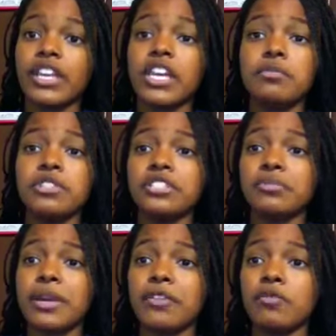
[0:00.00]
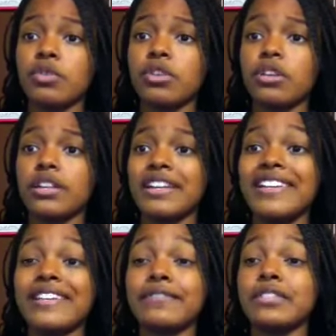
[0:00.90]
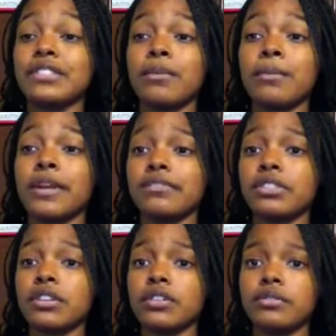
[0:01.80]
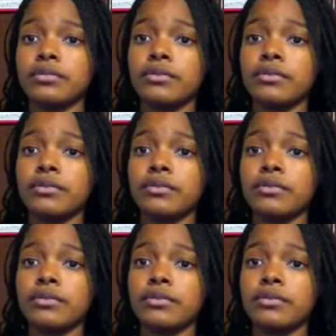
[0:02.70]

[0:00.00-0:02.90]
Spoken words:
images made of wood, and even some made of stone.